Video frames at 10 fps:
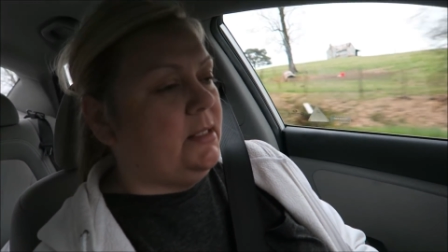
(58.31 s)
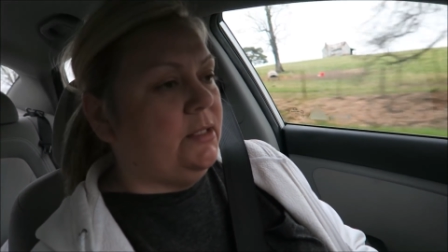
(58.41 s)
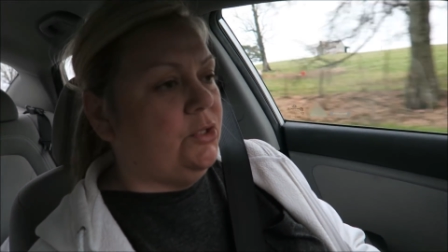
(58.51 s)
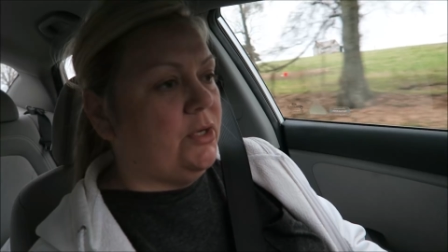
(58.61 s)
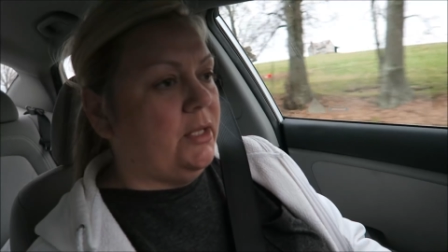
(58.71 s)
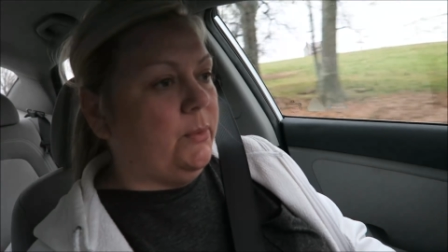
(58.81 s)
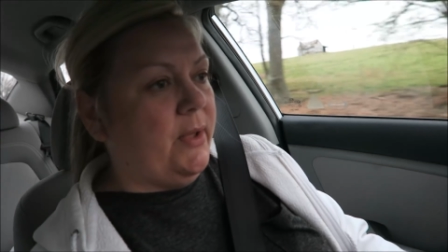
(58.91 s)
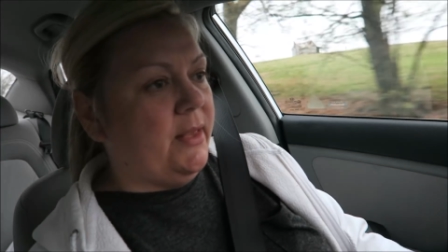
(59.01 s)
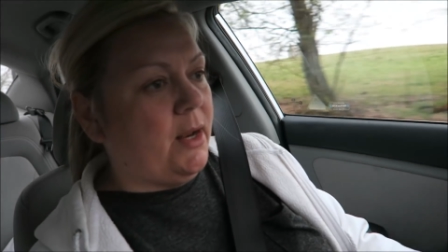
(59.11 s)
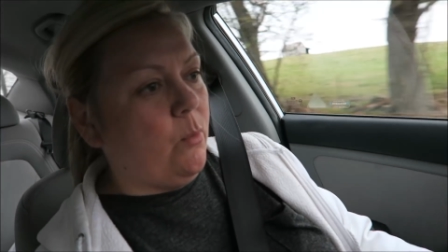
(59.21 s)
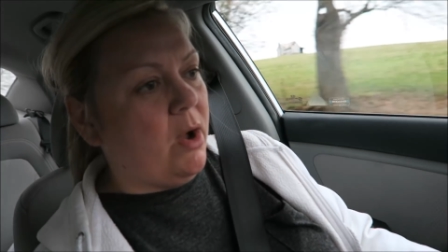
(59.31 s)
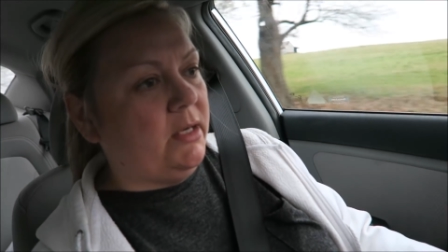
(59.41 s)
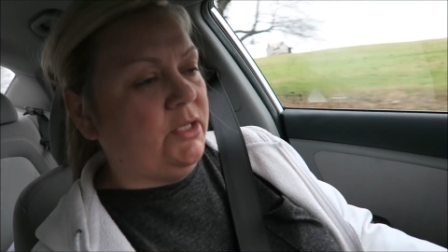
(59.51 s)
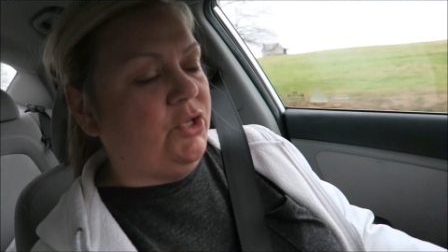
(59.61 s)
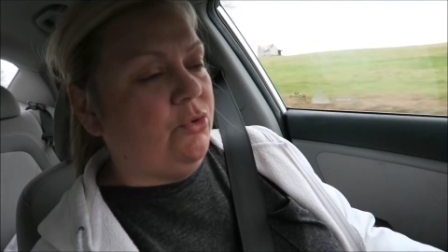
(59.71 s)
didn't turn out the way that I
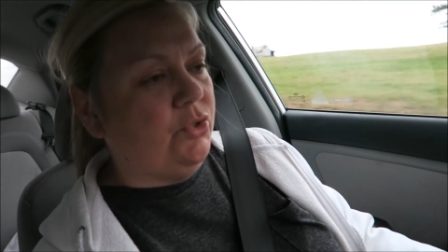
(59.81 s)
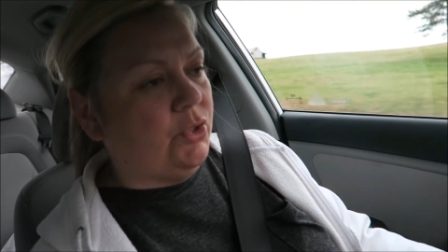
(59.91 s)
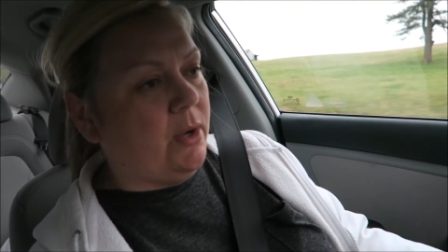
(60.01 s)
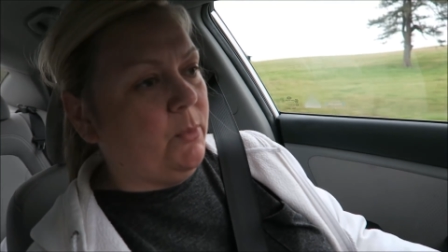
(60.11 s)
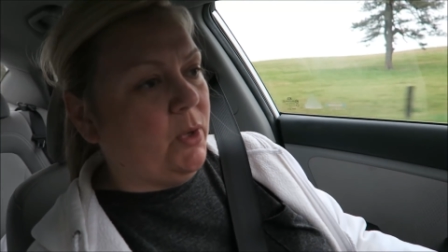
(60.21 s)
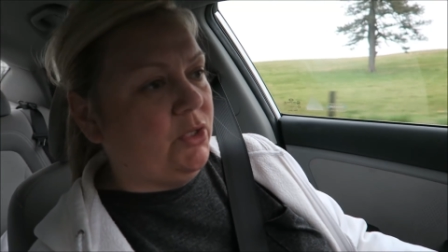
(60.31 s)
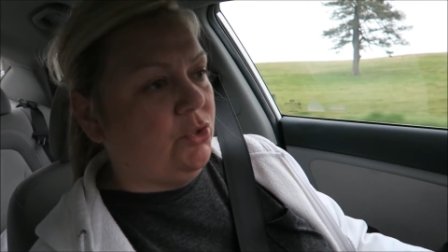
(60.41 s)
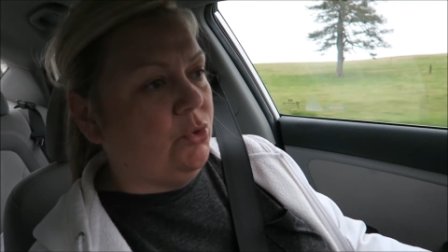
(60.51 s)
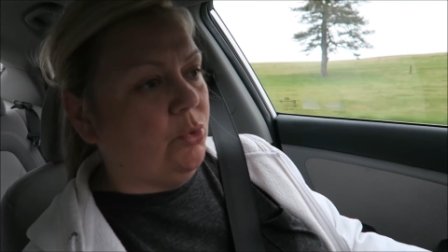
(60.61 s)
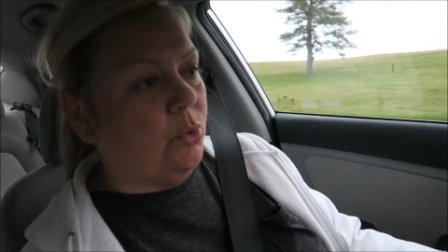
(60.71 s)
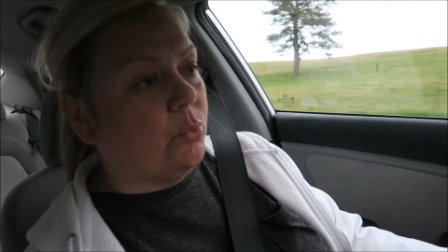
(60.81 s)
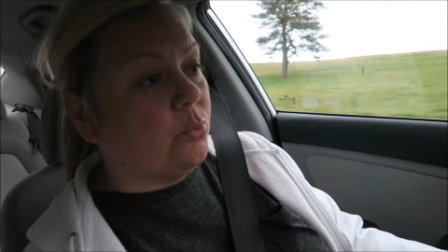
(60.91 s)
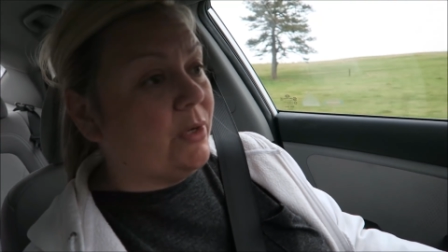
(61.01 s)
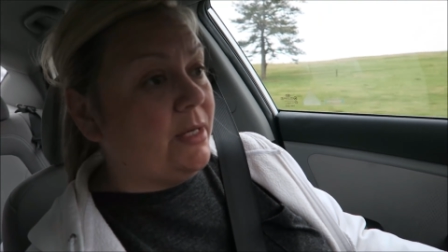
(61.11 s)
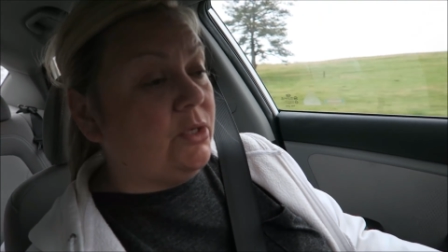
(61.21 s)
wanted it to, so I'm going to
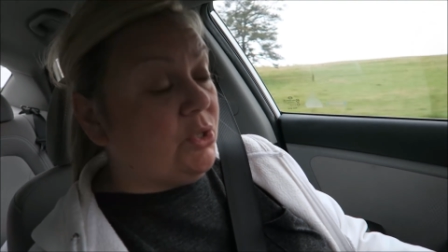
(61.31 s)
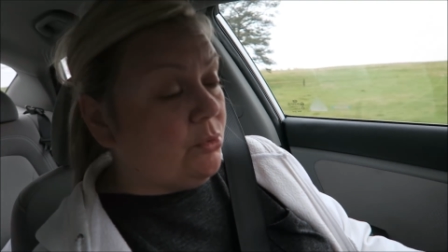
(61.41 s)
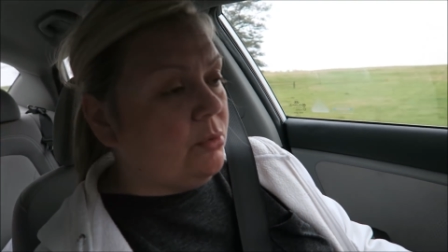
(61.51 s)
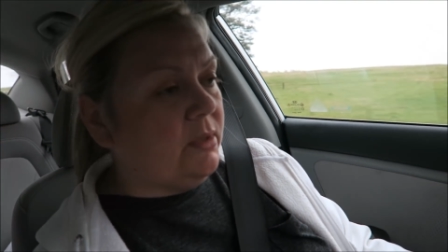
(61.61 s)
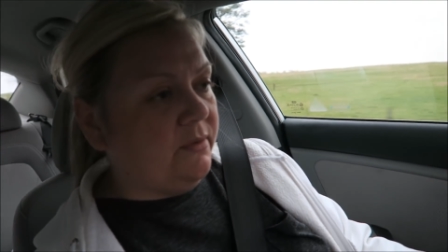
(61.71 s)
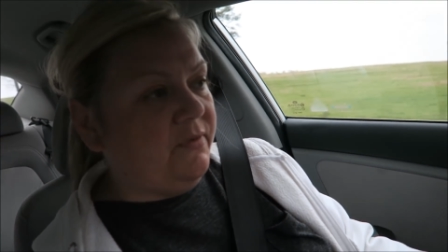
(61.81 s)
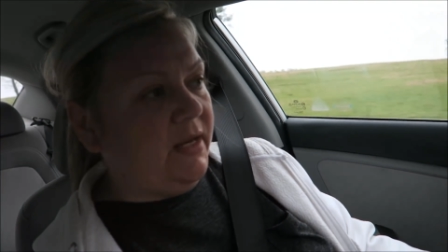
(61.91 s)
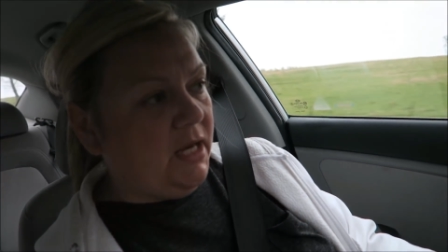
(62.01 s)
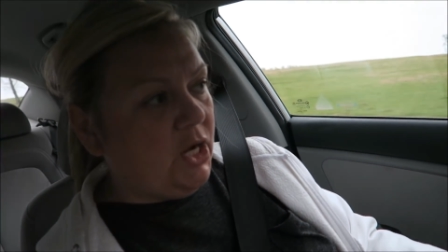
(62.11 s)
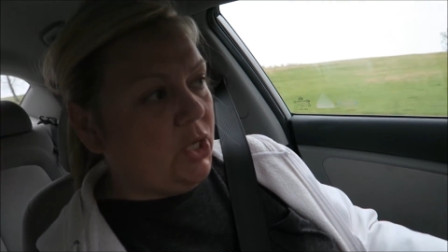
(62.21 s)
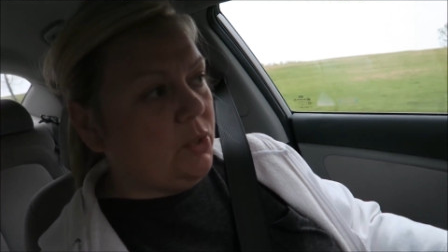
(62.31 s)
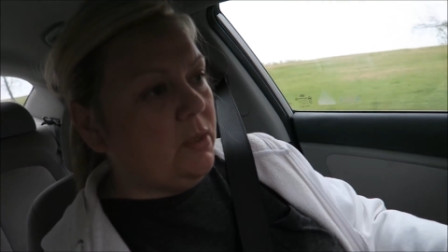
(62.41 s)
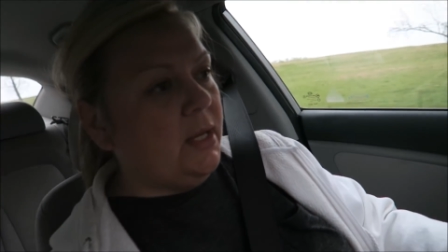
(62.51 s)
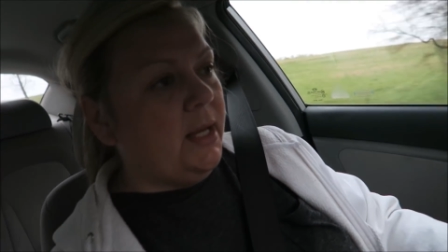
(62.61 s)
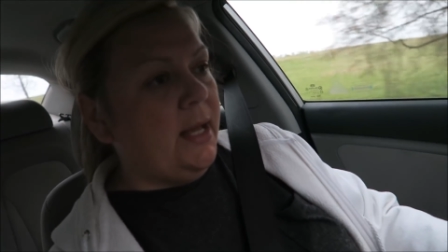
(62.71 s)
redo the
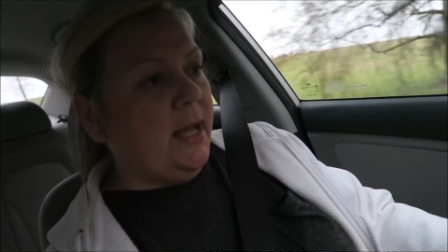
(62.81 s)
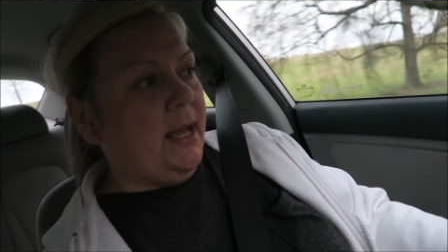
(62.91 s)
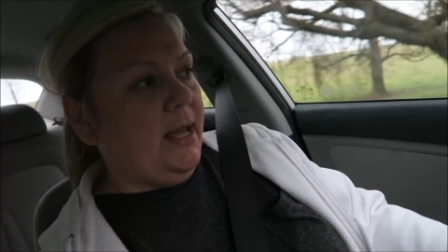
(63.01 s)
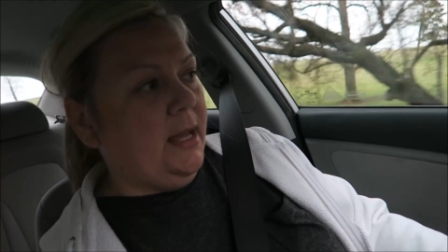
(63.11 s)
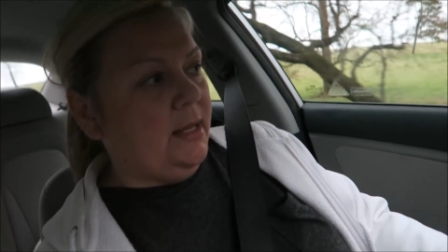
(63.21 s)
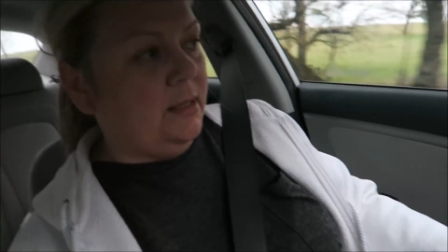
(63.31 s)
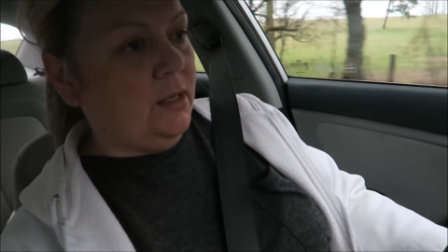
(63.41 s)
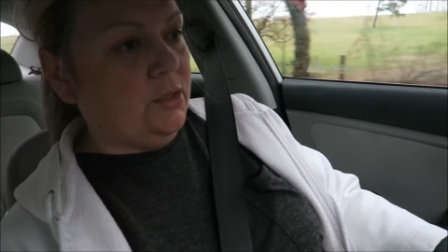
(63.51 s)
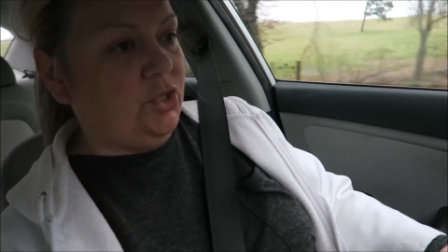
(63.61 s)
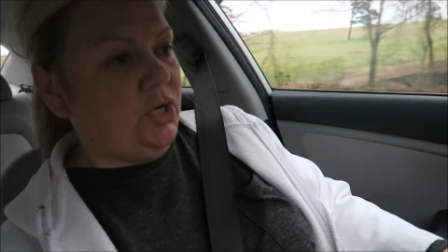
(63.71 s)
video and uh,